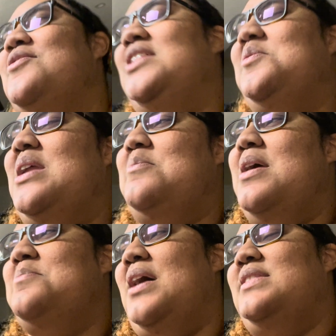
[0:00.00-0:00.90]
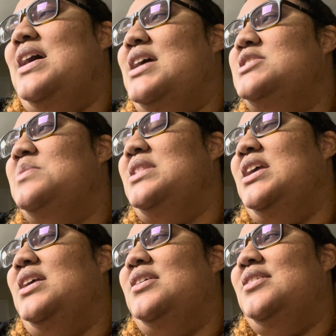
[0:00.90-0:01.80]
really what I meant by that. I just meant
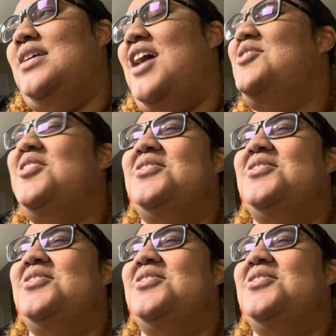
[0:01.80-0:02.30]
like, I don't know,